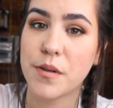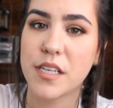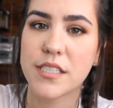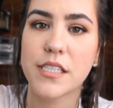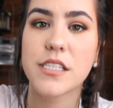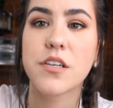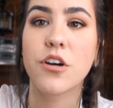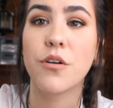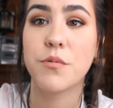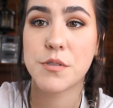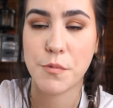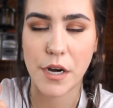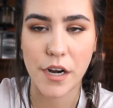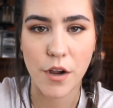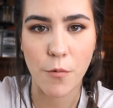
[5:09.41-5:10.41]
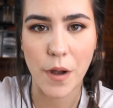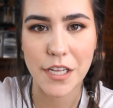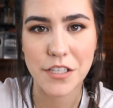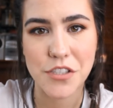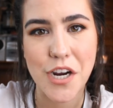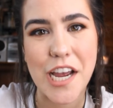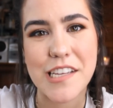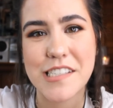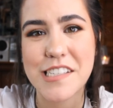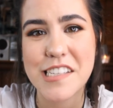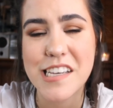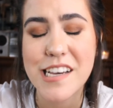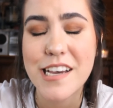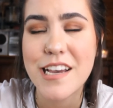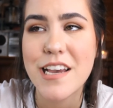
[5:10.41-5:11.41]
because this girl was wearing a white dress.
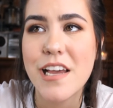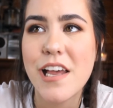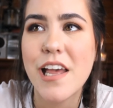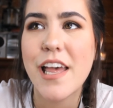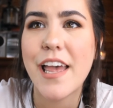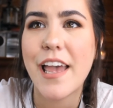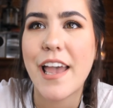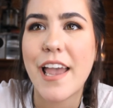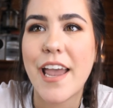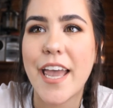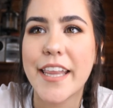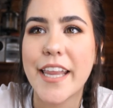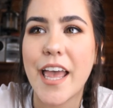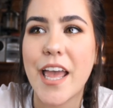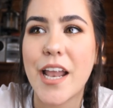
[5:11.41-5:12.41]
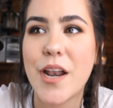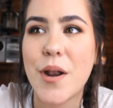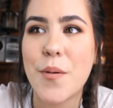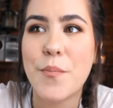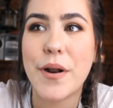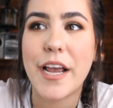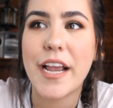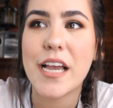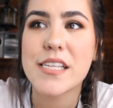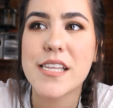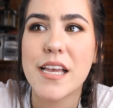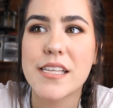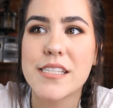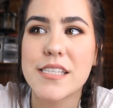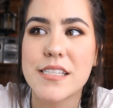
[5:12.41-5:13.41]
And then, but I guess
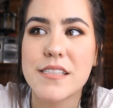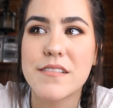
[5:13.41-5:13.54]
as